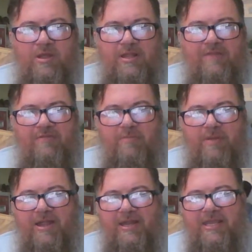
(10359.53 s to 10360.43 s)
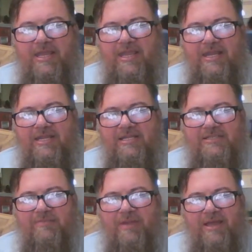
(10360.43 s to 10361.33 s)
Well, everybody, it
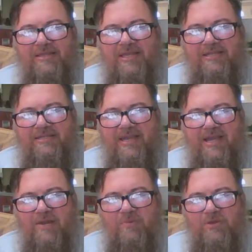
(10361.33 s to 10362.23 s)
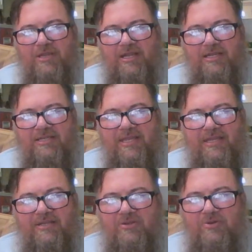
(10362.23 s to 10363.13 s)
is about that time. We got to
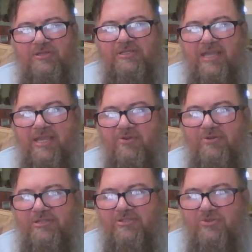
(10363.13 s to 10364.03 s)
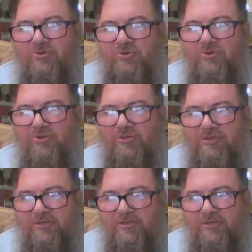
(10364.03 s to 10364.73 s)
take Doroteo to school.